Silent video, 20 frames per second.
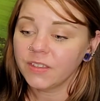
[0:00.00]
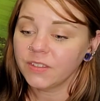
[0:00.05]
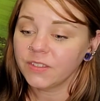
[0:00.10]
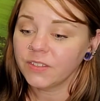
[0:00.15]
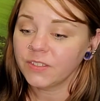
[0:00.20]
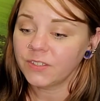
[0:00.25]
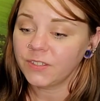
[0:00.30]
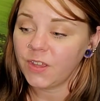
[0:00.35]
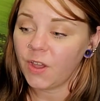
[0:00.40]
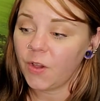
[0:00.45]

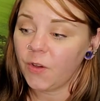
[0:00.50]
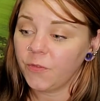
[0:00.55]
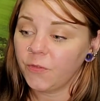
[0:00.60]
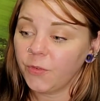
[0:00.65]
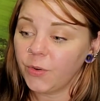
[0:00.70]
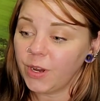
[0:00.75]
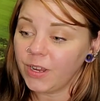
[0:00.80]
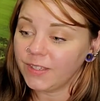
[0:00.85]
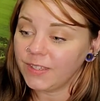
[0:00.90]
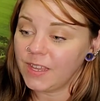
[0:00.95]
So
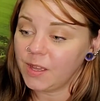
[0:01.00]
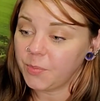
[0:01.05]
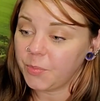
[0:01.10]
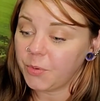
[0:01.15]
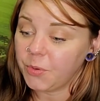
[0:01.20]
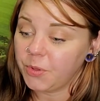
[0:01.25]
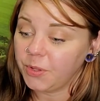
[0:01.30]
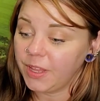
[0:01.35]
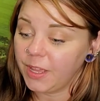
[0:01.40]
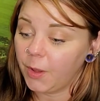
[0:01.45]
for
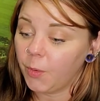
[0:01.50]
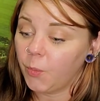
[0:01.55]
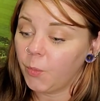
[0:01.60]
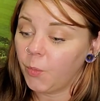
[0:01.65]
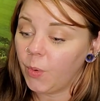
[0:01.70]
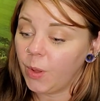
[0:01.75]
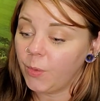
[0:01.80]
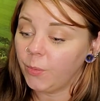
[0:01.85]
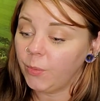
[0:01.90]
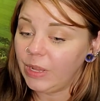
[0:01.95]
example, like
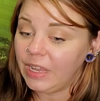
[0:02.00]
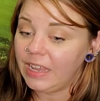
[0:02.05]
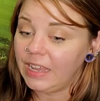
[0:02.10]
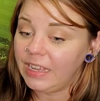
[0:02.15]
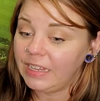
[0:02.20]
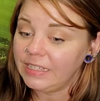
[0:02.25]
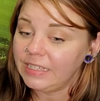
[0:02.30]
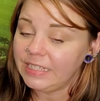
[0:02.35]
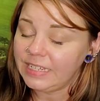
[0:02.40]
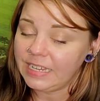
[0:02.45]
what
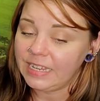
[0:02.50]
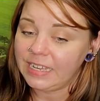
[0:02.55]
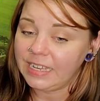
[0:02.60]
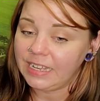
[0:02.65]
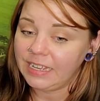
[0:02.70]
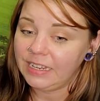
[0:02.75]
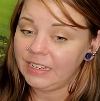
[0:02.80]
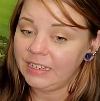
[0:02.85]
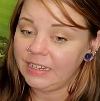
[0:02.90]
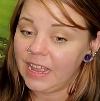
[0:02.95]
we
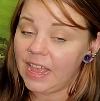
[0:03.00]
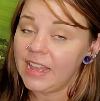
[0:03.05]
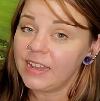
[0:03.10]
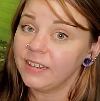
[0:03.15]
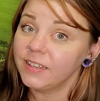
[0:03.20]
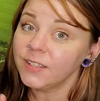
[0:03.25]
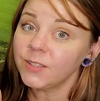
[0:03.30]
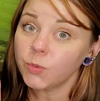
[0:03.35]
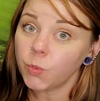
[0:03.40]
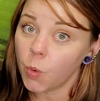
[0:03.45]
did, and
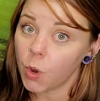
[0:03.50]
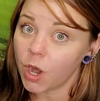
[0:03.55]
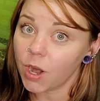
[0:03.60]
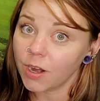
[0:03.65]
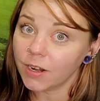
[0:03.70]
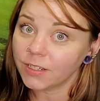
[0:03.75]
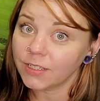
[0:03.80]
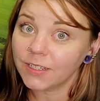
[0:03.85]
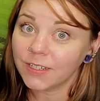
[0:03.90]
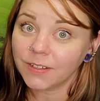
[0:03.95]
it's
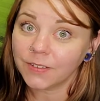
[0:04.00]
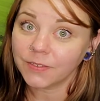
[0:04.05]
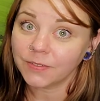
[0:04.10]
worked,